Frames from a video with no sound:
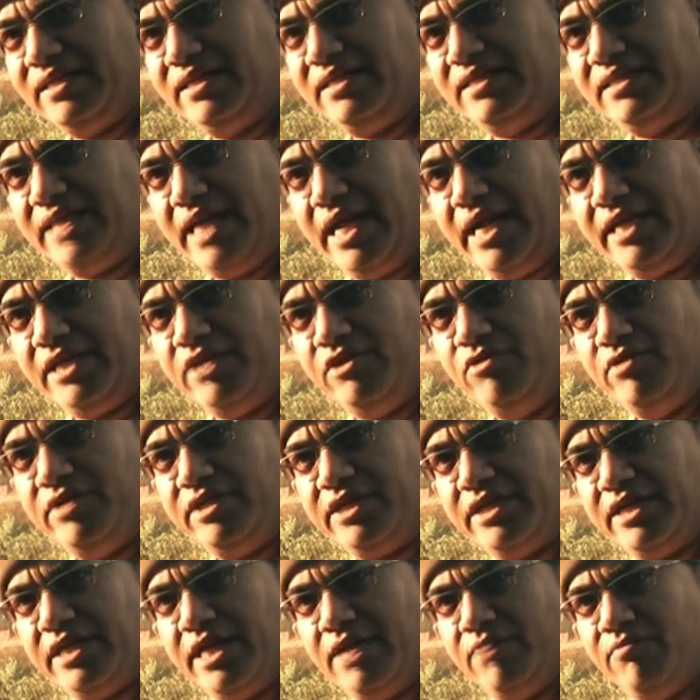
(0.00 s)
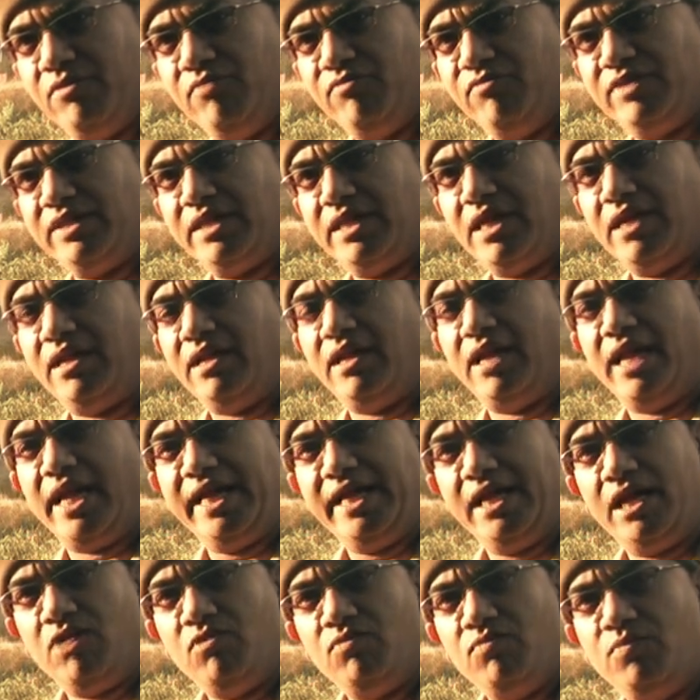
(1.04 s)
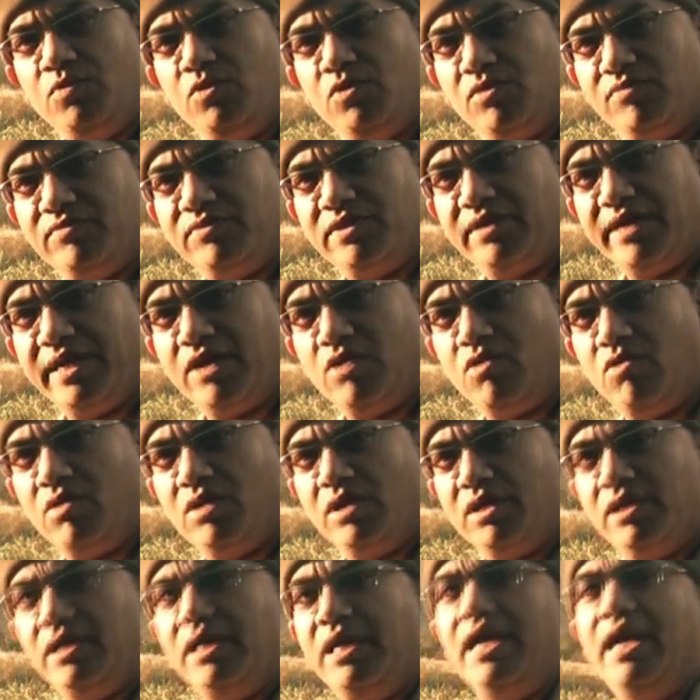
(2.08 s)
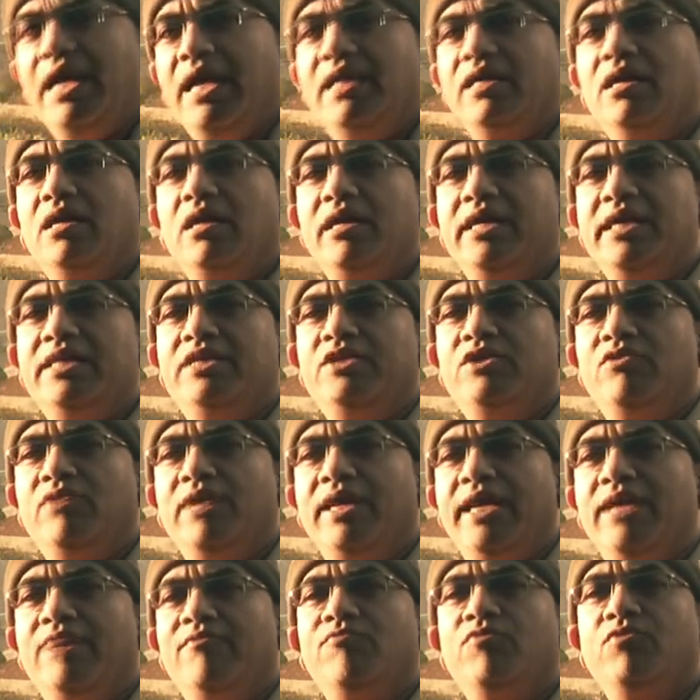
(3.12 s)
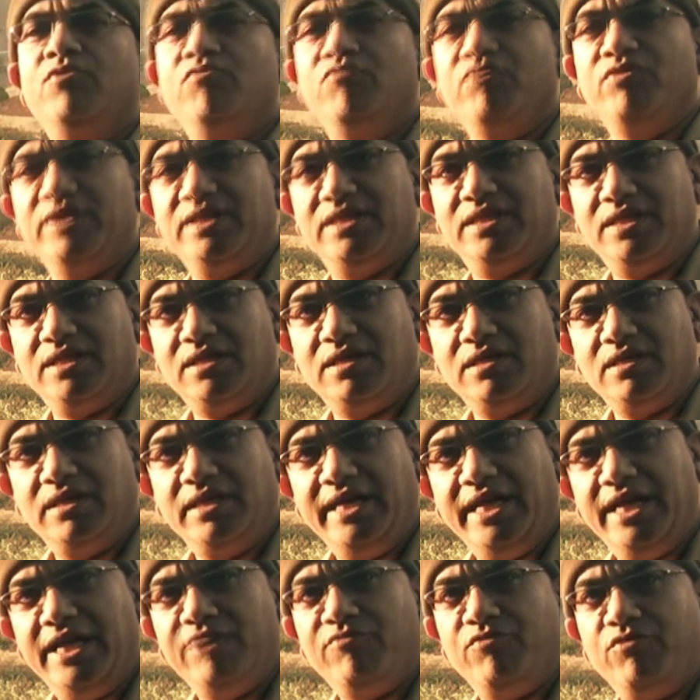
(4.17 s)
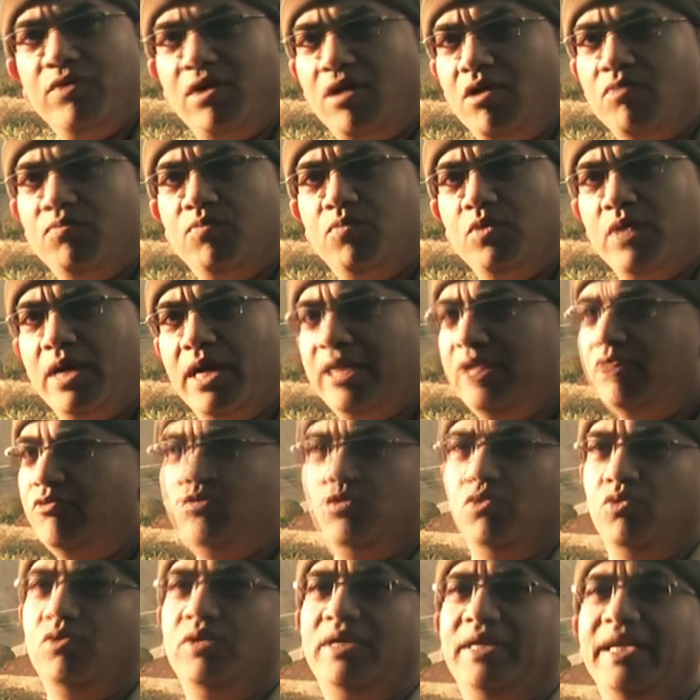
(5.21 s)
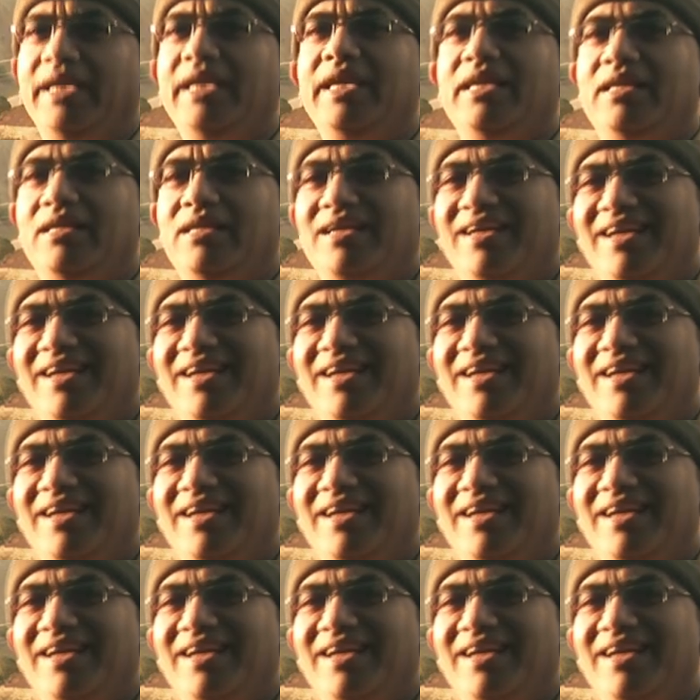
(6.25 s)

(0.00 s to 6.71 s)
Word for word: this attenuator cable with the line output of the recorder and connect your headphone with the headphone output and you don't need